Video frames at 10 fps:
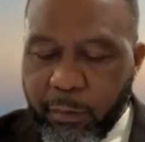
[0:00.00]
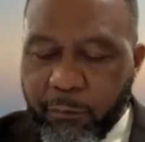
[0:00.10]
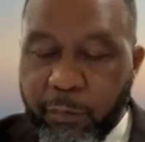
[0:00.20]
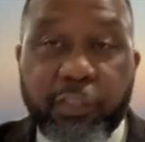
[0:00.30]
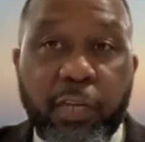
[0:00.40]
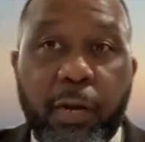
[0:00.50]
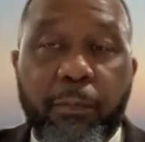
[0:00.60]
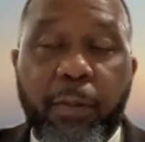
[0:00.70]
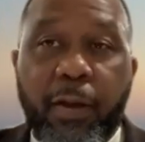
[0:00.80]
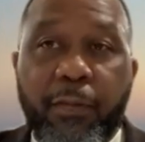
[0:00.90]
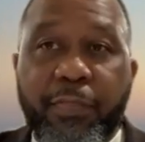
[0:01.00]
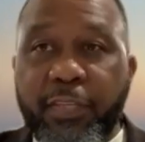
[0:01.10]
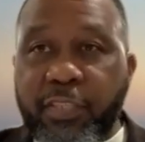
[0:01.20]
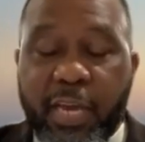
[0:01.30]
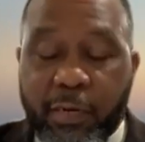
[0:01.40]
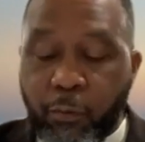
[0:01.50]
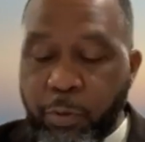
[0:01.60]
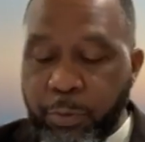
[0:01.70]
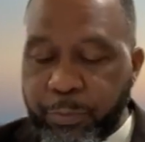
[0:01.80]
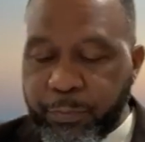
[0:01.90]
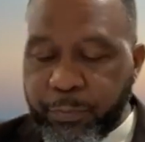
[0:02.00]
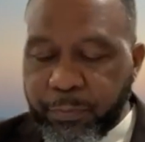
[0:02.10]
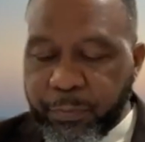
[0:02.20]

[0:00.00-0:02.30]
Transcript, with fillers: For some, this kind of wound